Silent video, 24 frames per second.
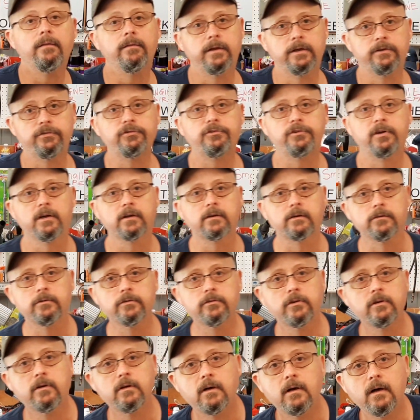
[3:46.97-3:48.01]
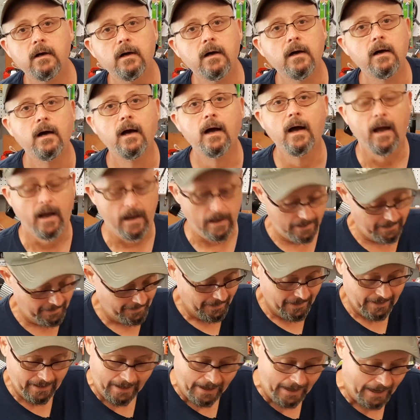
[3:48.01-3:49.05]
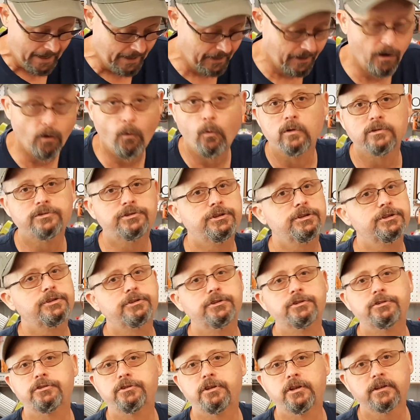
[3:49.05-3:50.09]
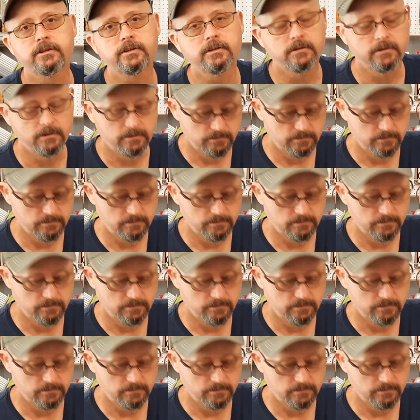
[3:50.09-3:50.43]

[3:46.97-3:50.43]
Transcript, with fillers: these stickers. I know it's just a sticker,